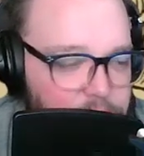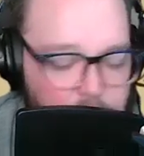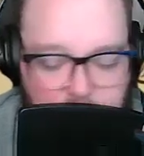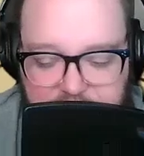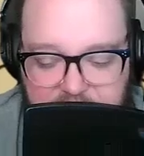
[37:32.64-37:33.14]

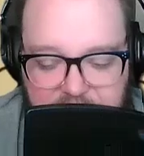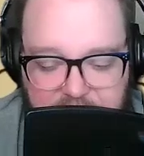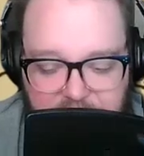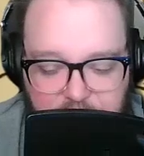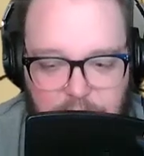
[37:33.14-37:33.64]
towards
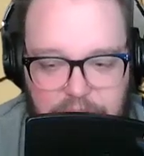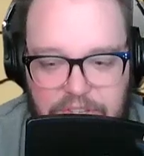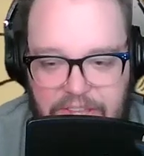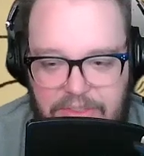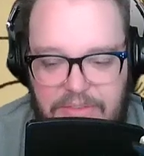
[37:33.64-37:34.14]

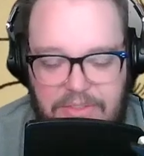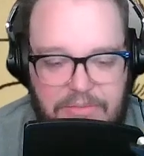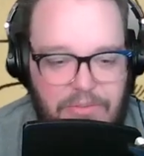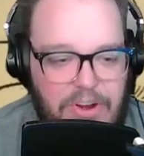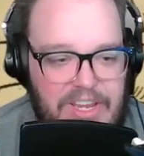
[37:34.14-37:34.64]
towards like
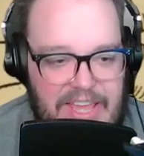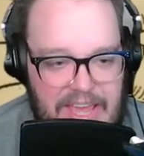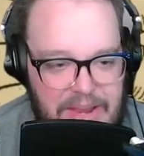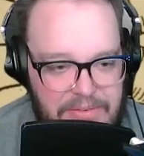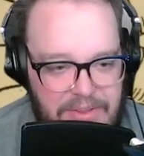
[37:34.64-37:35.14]
the front
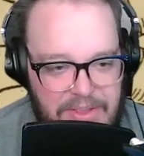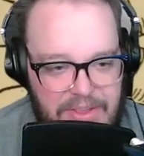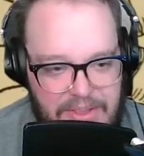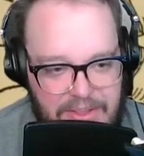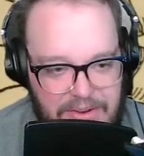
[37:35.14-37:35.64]
gate,
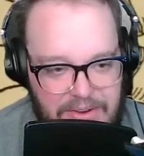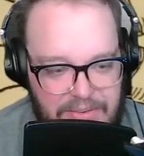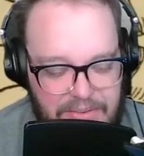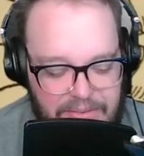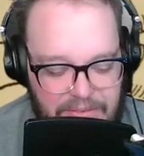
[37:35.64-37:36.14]

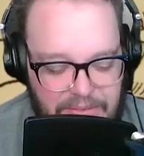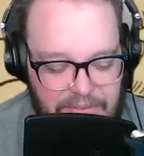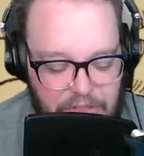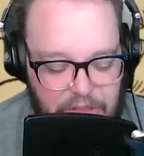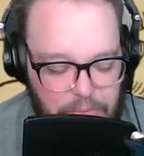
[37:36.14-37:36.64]

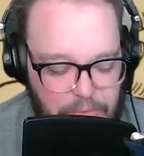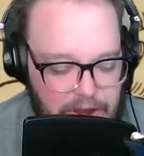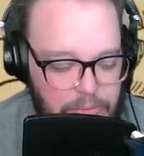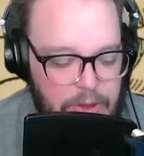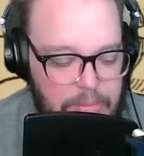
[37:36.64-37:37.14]
that
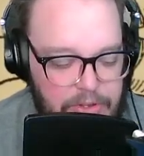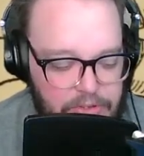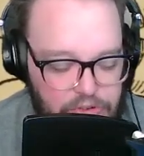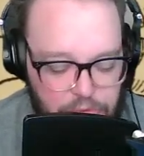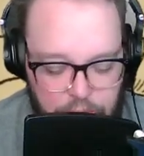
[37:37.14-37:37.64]
red
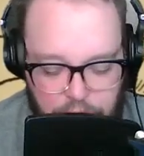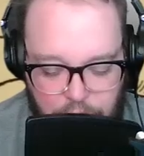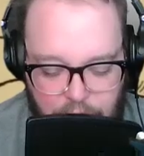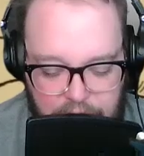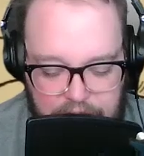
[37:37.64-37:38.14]
ribbon strewn
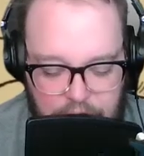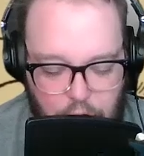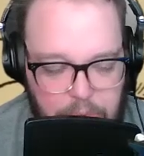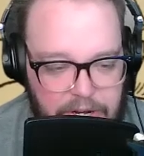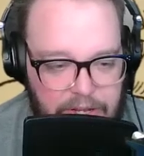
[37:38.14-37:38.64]
across
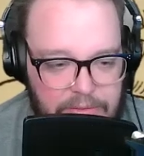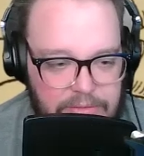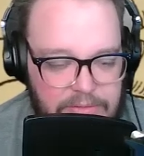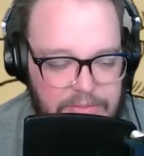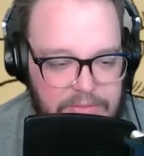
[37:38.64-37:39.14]
the opening.